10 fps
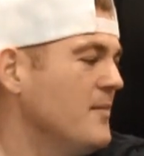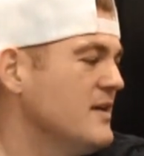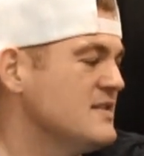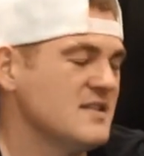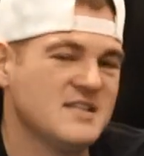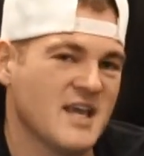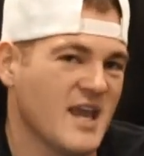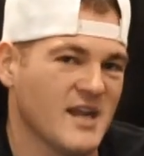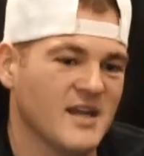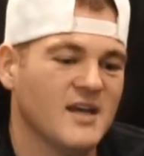It's
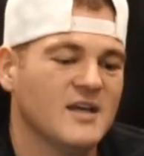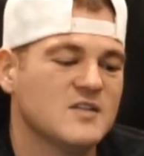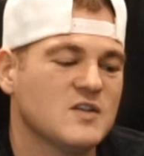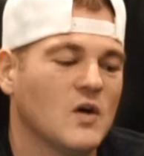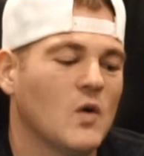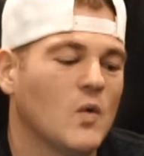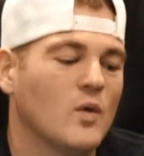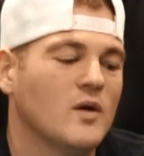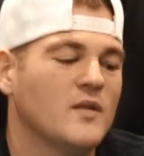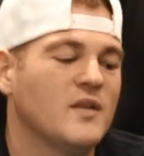insane.
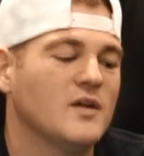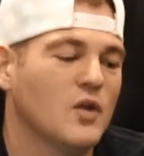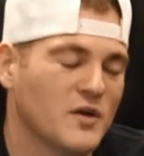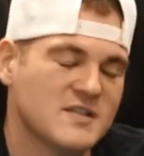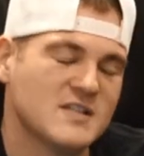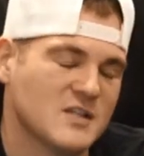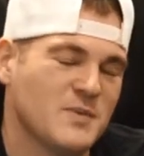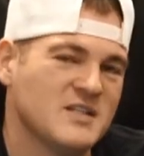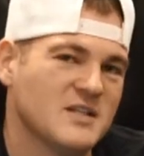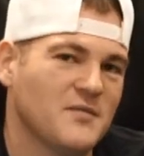So the Lotus is
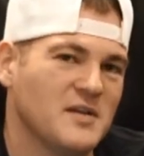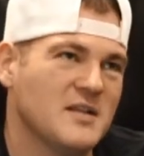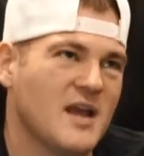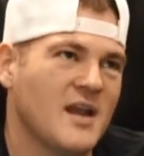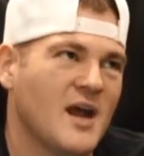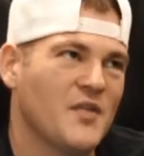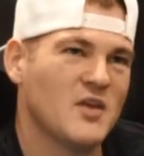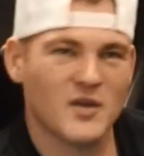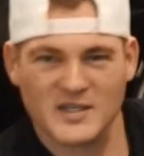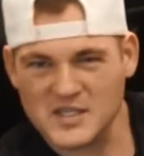expensive, and I
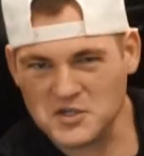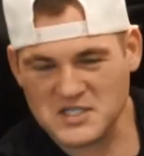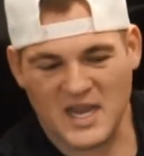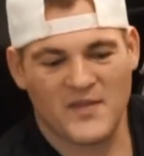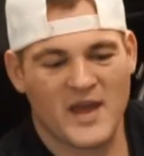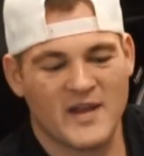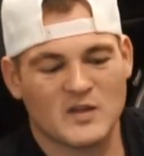think you guys understand that.